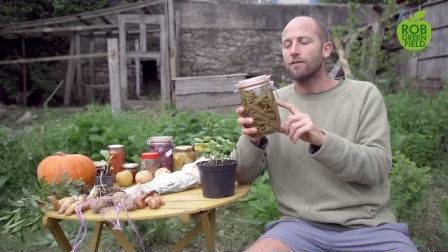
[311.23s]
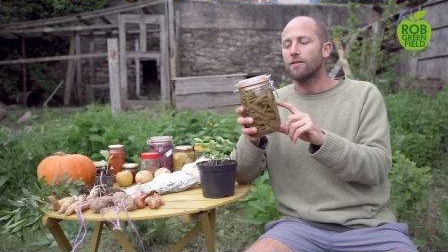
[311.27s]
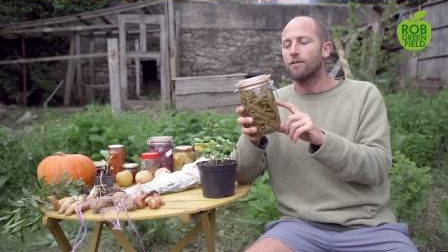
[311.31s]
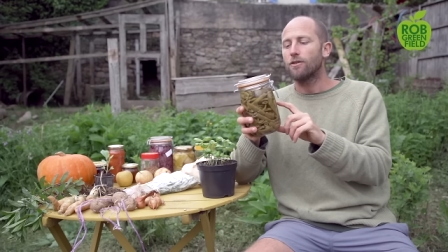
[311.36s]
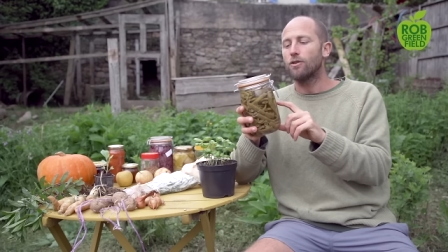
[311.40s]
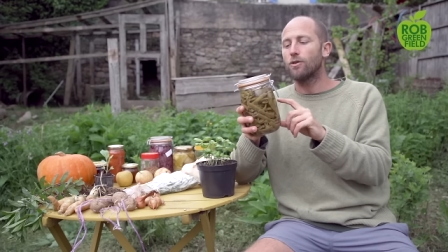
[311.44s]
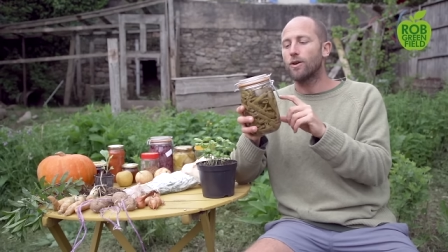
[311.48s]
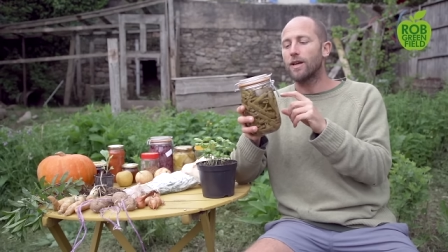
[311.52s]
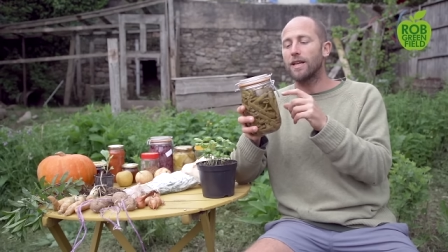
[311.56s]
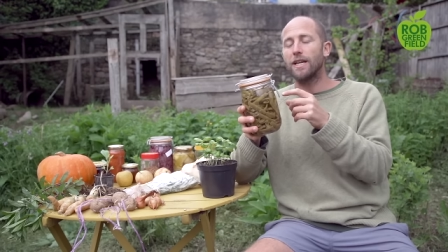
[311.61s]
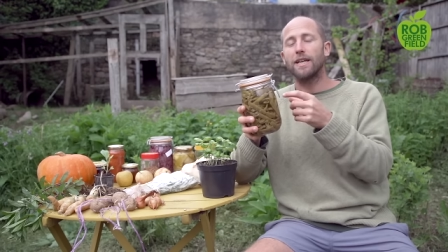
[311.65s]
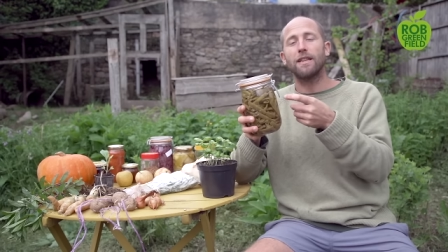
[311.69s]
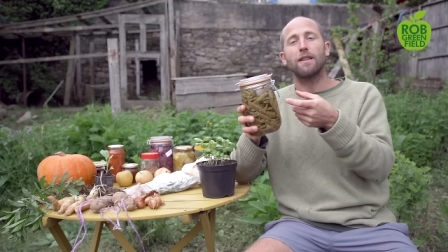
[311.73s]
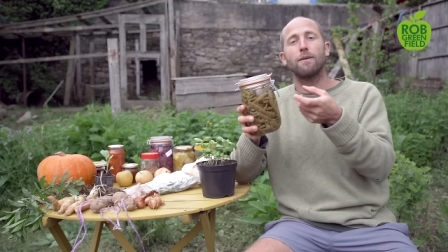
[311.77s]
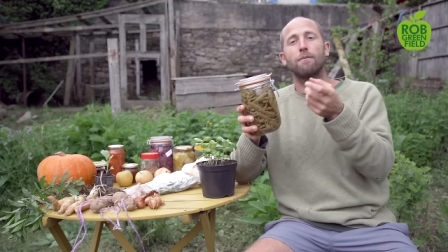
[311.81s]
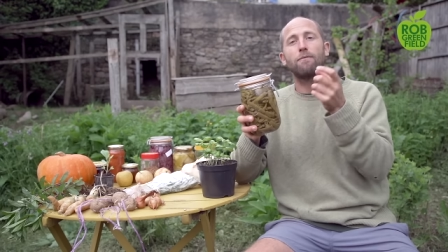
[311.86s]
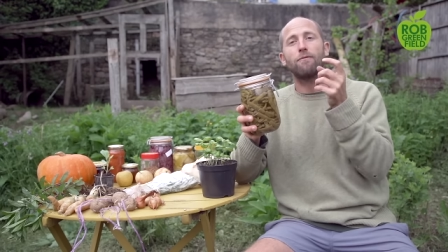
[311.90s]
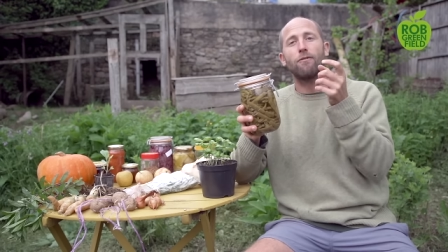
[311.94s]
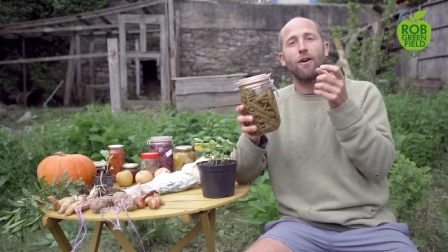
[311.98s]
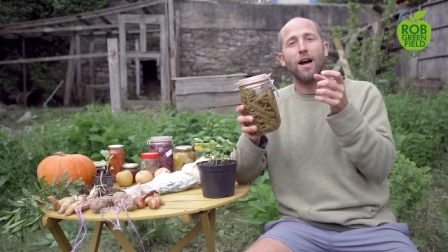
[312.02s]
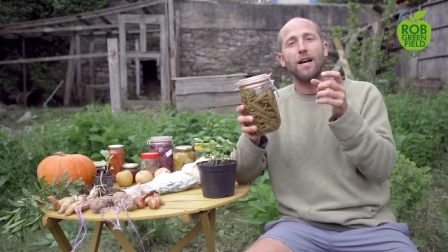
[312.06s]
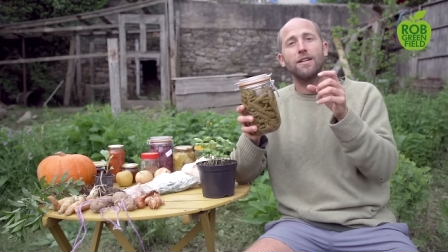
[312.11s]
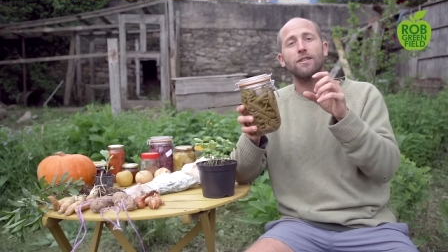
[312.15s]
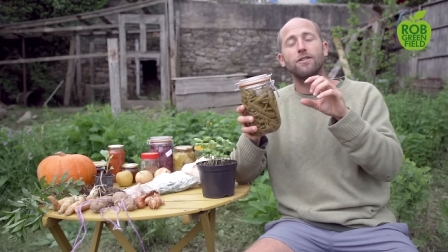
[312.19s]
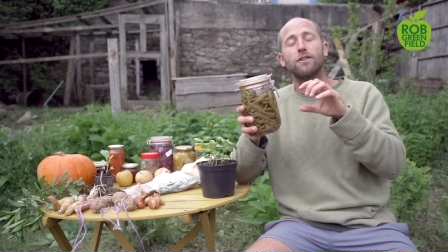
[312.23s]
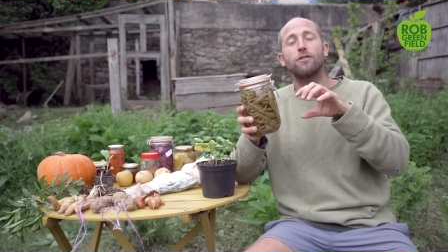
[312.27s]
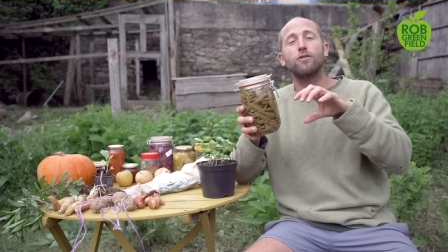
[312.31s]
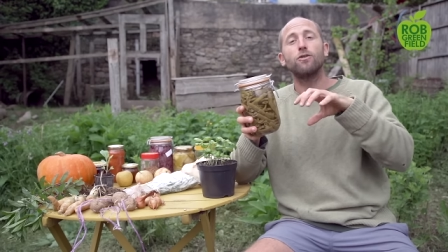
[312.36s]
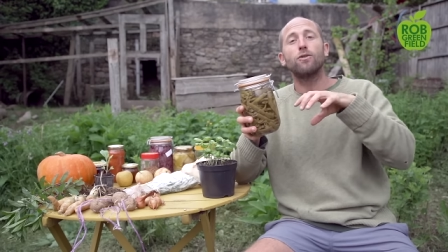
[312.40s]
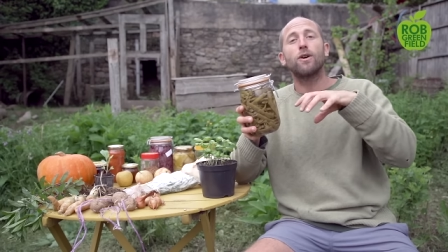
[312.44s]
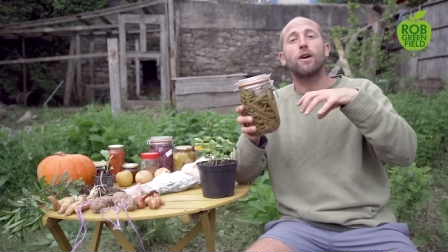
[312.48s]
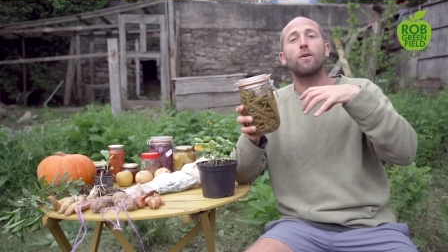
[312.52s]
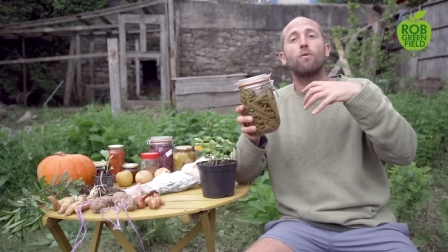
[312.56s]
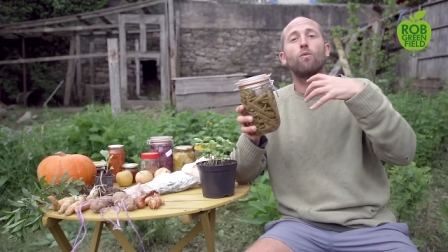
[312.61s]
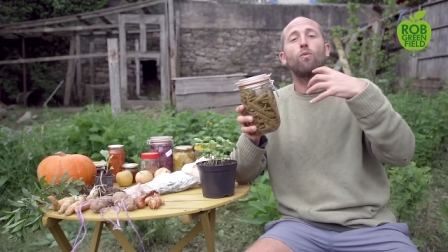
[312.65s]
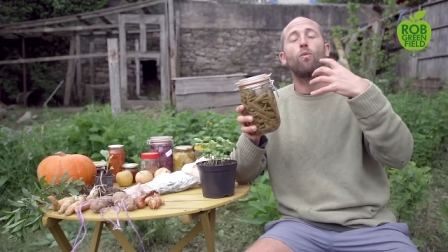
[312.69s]
You can eat them fresh.
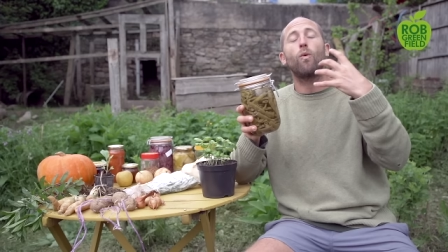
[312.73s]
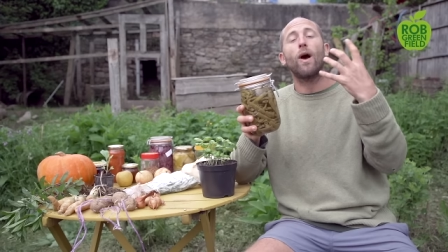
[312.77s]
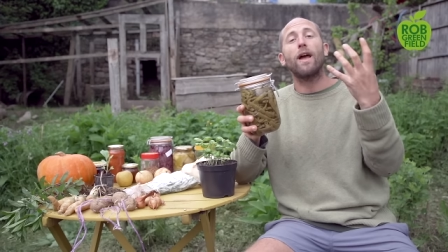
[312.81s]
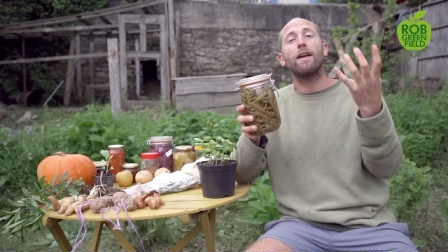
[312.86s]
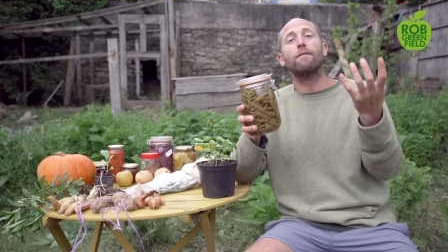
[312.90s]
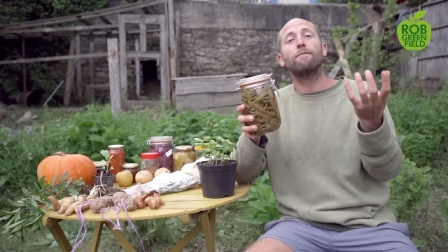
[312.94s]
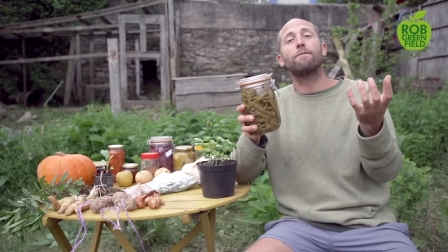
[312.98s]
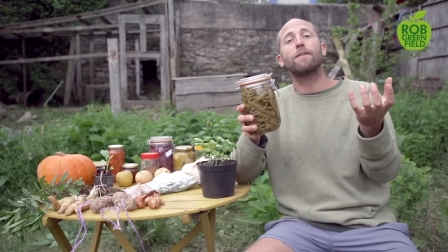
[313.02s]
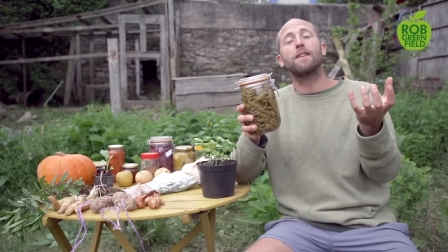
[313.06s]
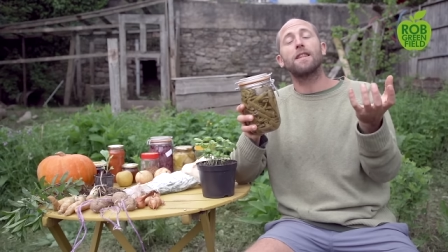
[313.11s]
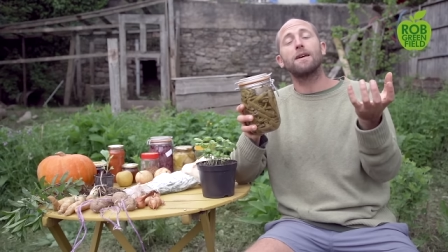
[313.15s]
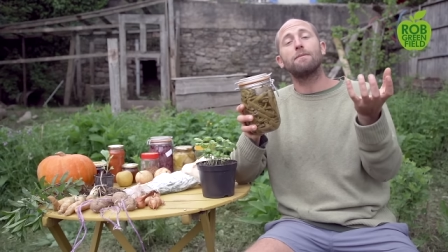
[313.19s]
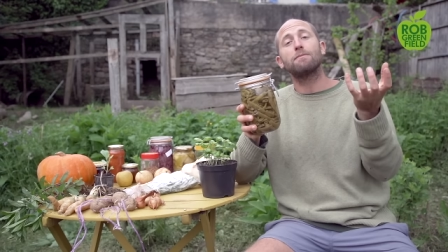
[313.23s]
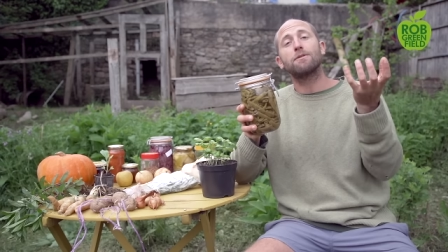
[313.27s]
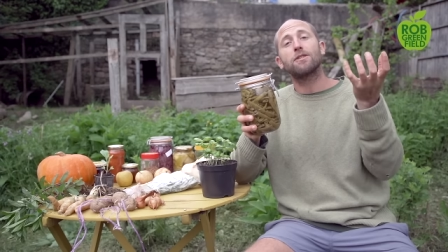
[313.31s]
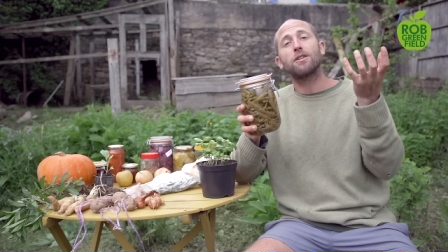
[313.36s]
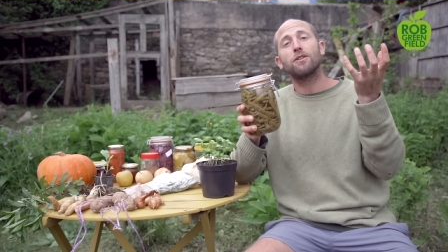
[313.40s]
You can wait for them